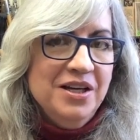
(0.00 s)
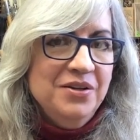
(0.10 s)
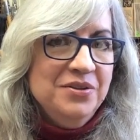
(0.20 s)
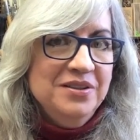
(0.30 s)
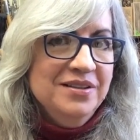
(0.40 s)
I
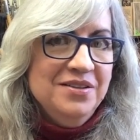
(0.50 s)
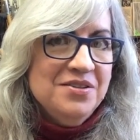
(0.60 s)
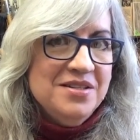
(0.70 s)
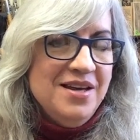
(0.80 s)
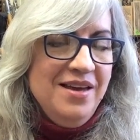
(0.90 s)
couldn't
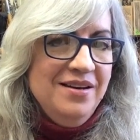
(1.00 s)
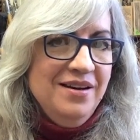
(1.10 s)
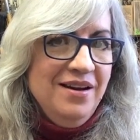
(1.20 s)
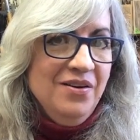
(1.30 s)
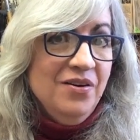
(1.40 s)
understand
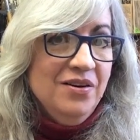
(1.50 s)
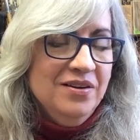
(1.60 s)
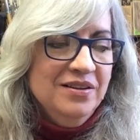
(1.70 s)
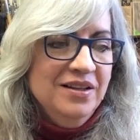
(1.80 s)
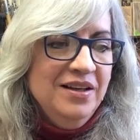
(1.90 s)
it at
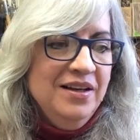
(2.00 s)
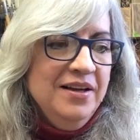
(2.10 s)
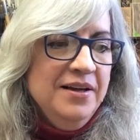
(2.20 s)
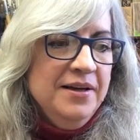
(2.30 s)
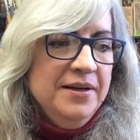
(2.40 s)
all,
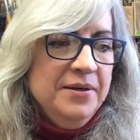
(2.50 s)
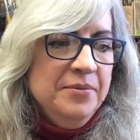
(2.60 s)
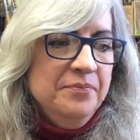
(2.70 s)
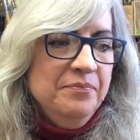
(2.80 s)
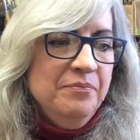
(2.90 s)

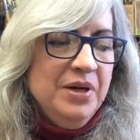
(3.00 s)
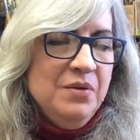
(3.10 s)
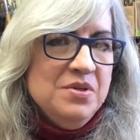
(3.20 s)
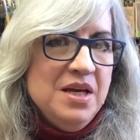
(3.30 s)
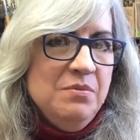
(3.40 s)
but
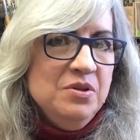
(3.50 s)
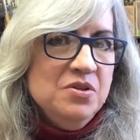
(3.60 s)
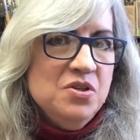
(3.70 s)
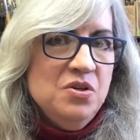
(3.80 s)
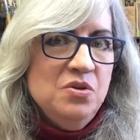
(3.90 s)
I was
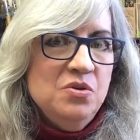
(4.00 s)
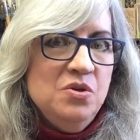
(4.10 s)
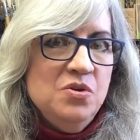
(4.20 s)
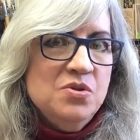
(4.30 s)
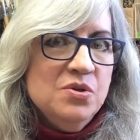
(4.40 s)
able to
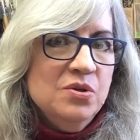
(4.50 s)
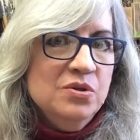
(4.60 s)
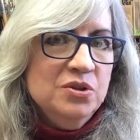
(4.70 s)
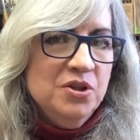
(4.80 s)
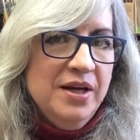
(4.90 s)
use
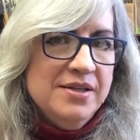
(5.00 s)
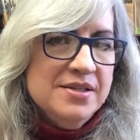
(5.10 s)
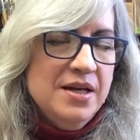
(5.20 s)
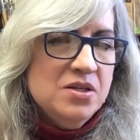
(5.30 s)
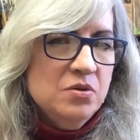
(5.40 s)
Google
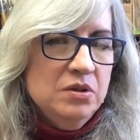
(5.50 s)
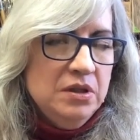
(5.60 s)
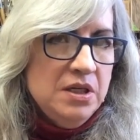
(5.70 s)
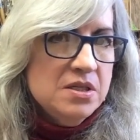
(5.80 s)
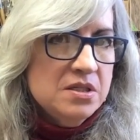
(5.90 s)
Translate to at
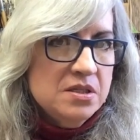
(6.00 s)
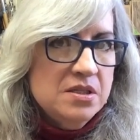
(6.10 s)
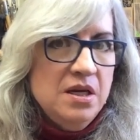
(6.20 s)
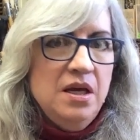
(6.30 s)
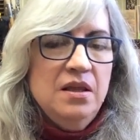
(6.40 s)
least
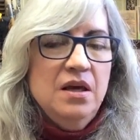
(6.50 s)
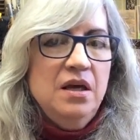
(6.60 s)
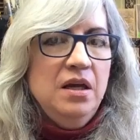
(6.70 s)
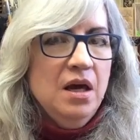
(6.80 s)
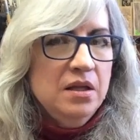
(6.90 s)
see
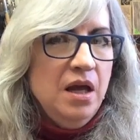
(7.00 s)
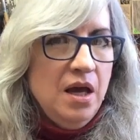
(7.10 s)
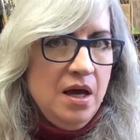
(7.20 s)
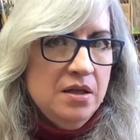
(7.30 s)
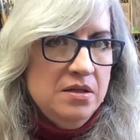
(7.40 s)
that, yeah, they
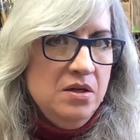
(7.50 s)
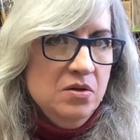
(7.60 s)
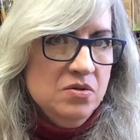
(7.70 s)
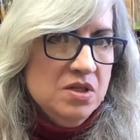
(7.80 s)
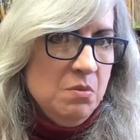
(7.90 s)
had,
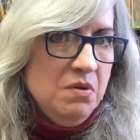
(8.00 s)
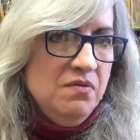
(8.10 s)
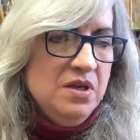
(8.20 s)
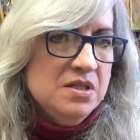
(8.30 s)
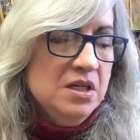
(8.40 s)
some
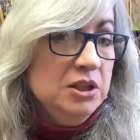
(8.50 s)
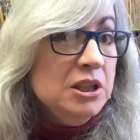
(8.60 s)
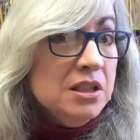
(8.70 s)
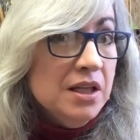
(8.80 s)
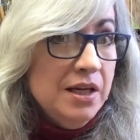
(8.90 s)
of this, and it
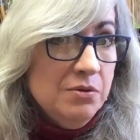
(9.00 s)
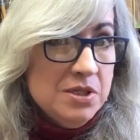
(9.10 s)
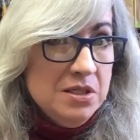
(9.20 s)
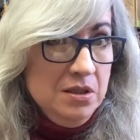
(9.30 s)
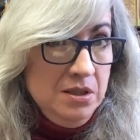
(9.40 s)
looked like it
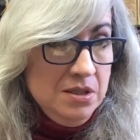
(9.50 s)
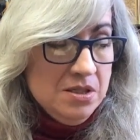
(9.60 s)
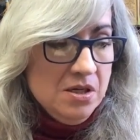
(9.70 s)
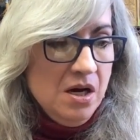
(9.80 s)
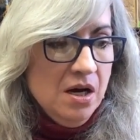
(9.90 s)
was still in
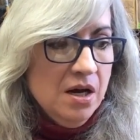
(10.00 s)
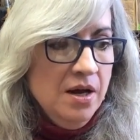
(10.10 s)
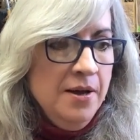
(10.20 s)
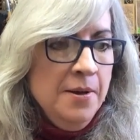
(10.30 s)
stock.